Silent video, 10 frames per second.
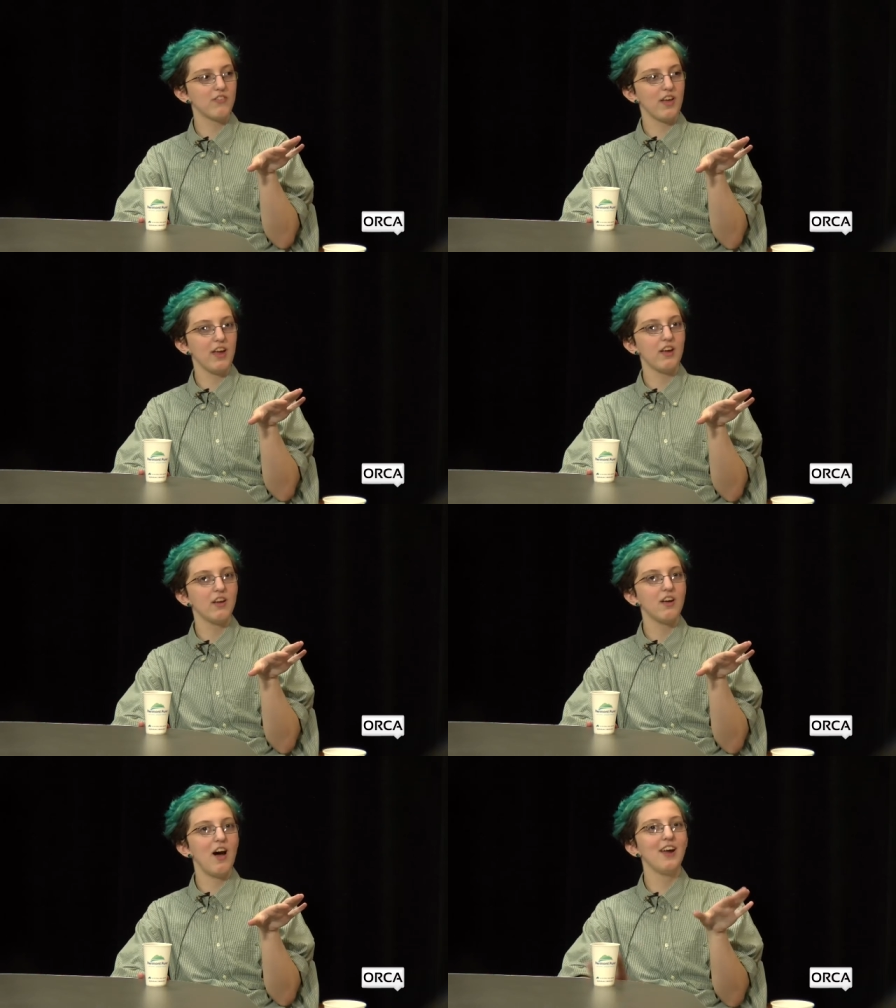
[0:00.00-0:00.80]
like
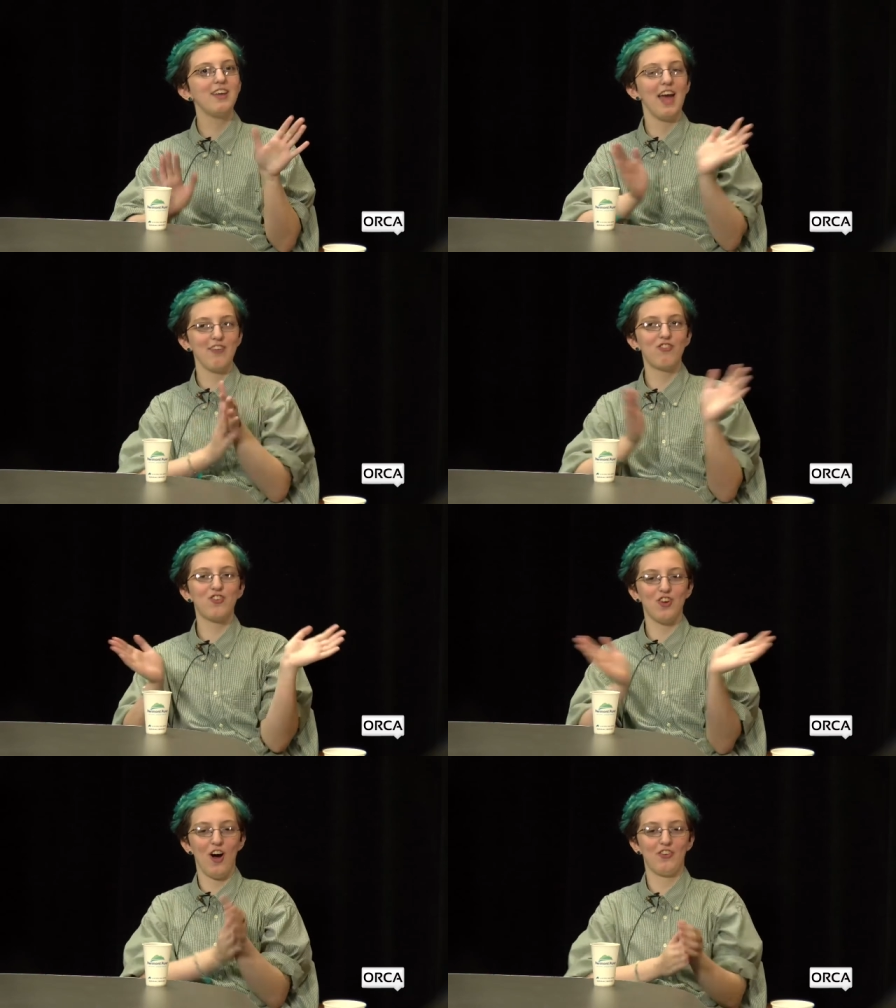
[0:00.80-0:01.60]
against
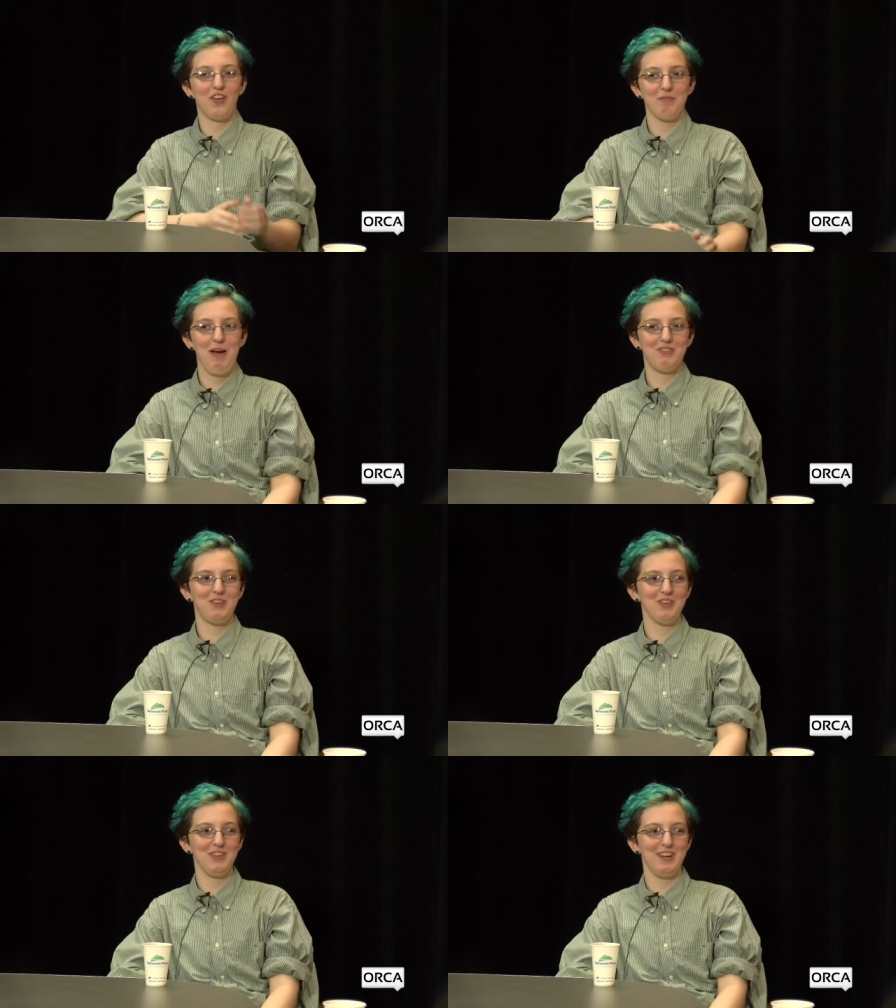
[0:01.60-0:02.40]
toxic
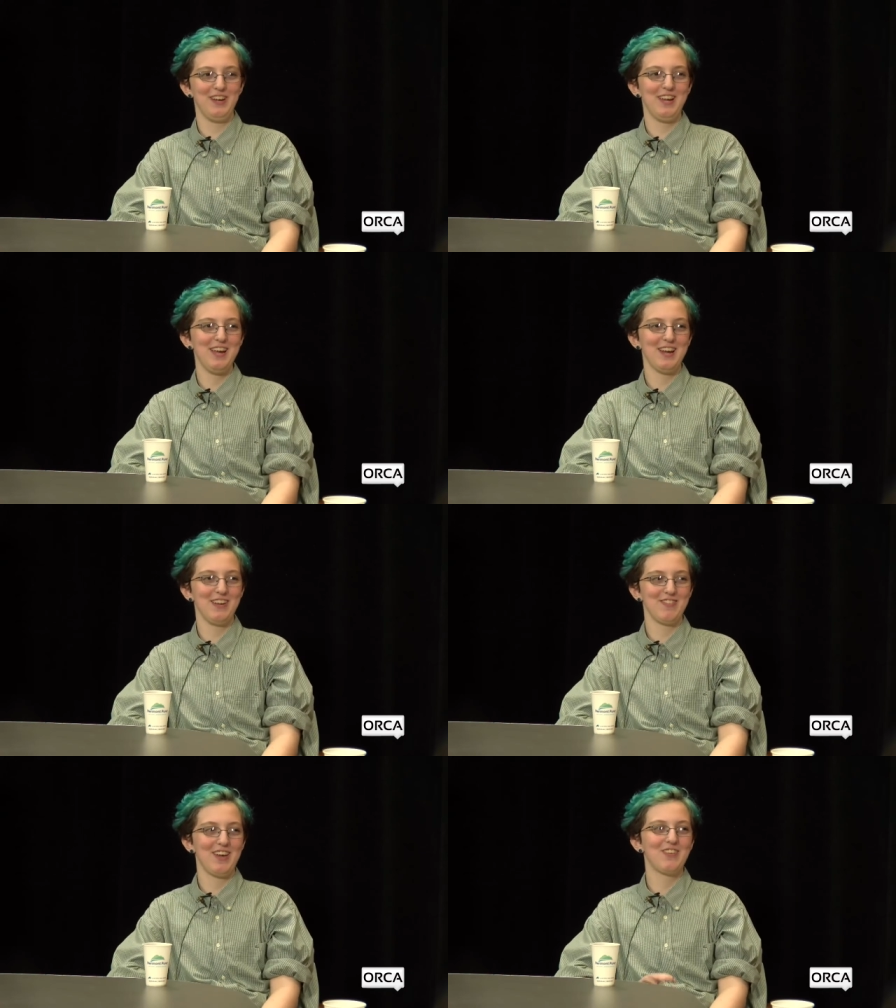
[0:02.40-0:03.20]
masculinity, and I
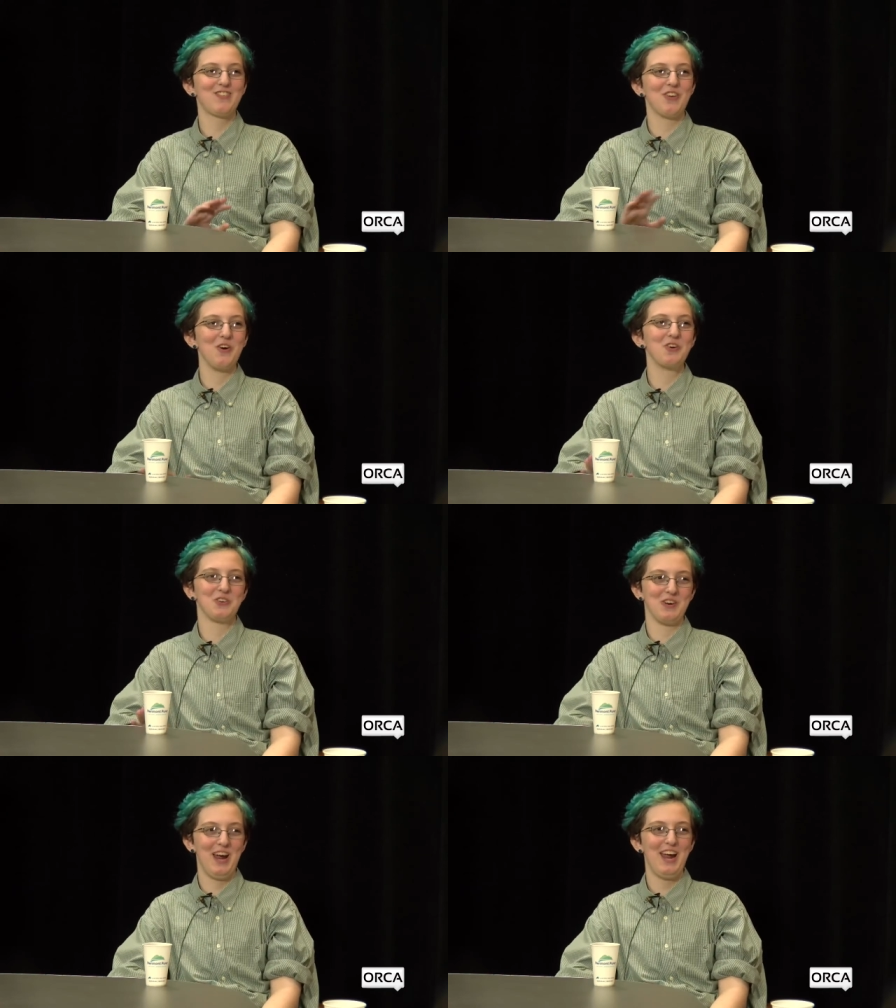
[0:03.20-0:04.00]
it's like so, so
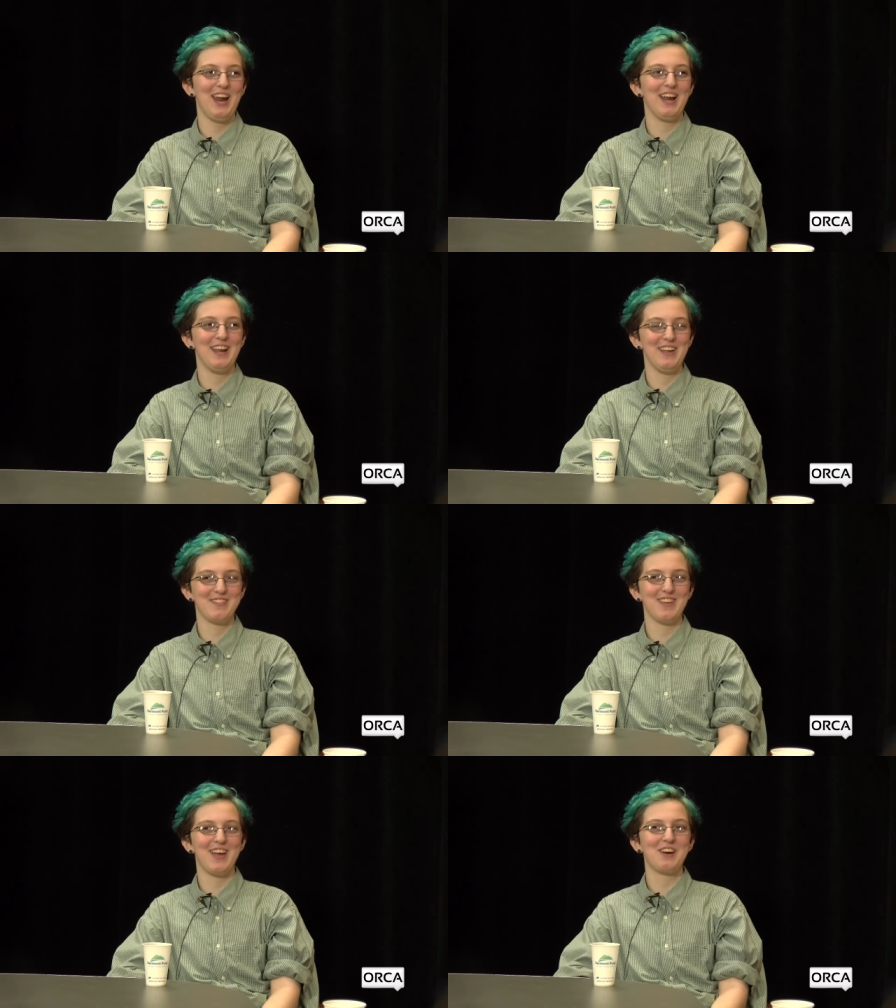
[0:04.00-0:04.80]
great, and
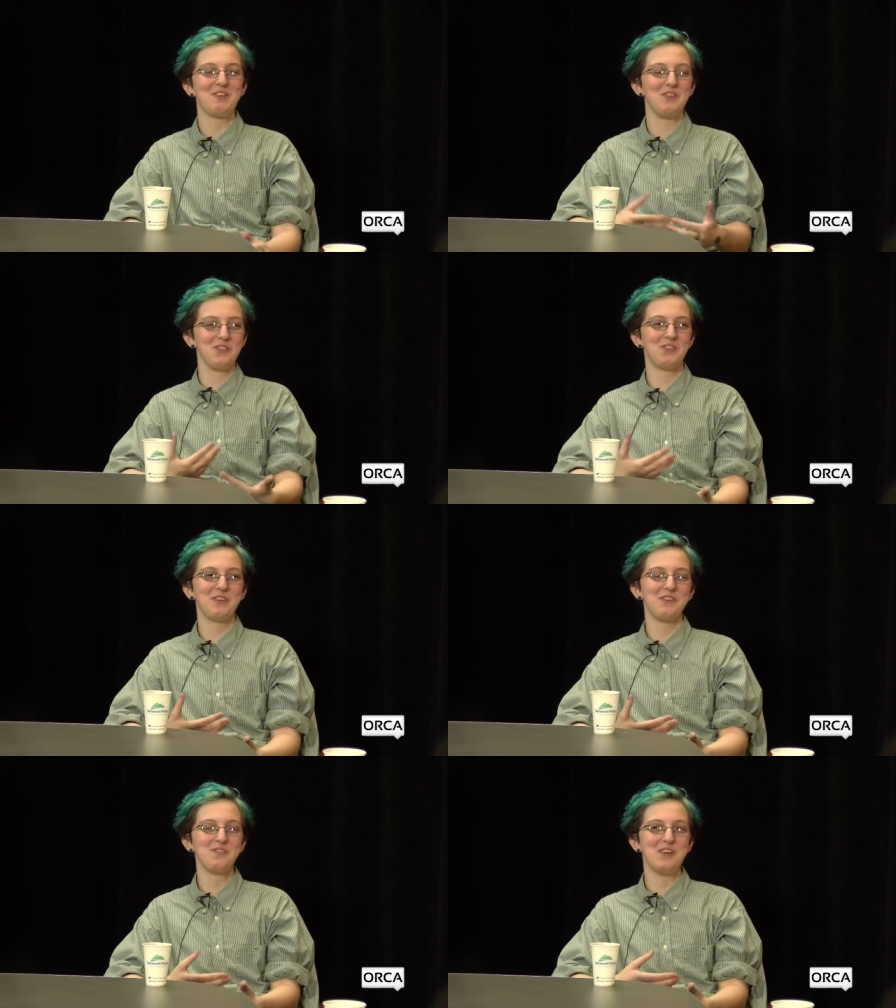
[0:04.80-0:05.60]
he's like
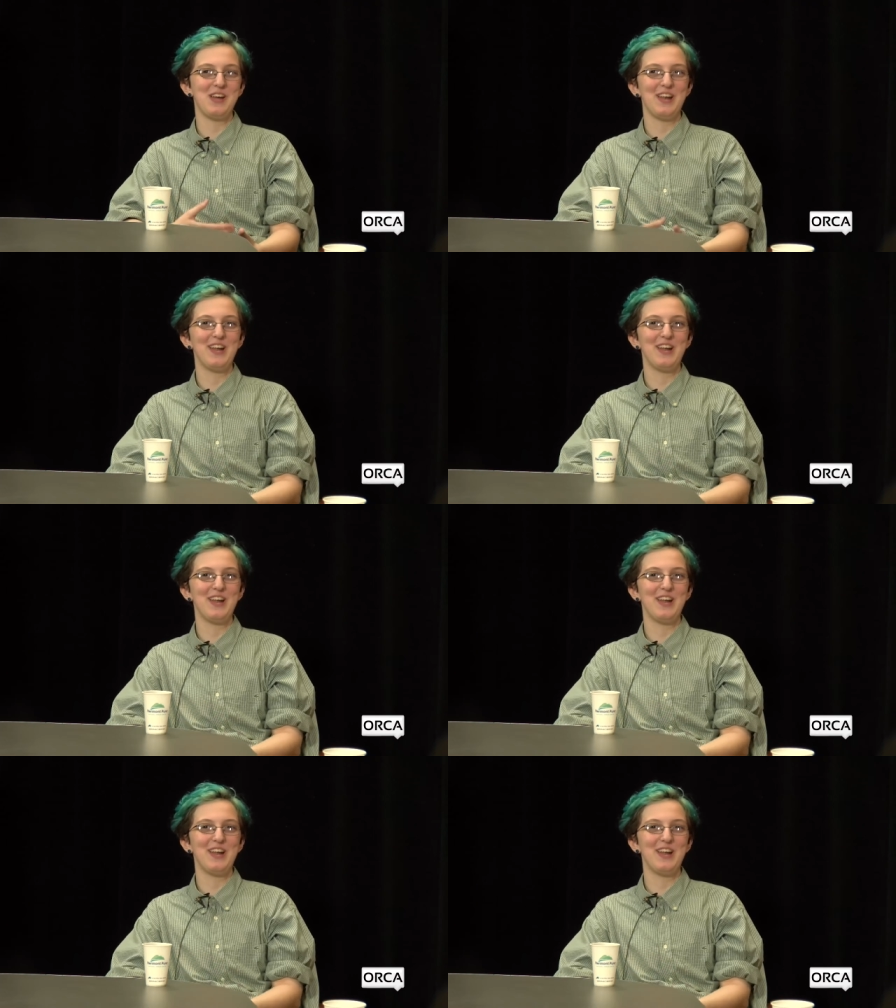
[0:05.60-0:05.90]
wholesome and.